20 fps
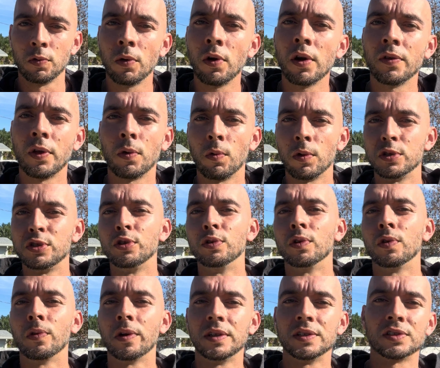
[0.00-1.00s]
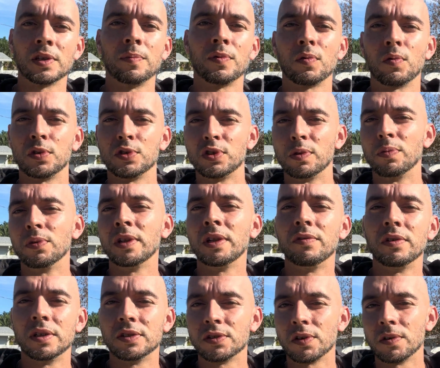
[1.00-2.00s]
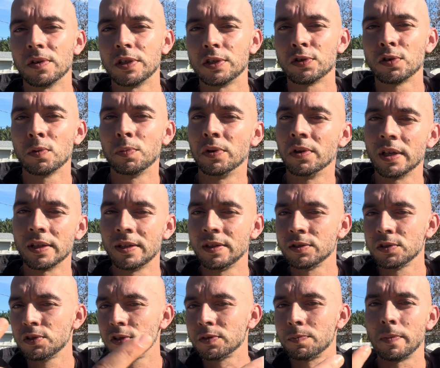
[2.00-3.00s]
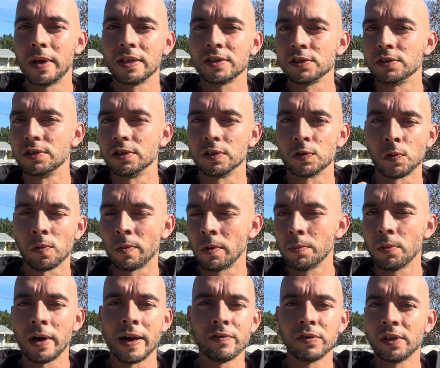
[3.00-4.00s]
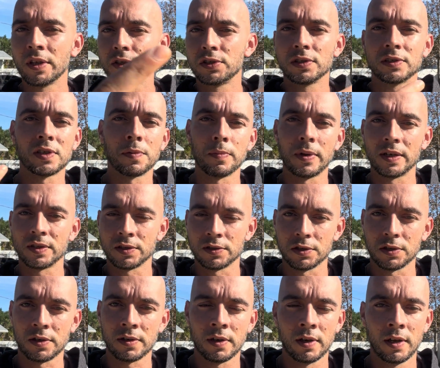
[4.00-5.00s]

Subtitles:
are, that once you agree to something, once you believe it, it's already true. But like, these are just messengers, remember? Everything's just a messenger.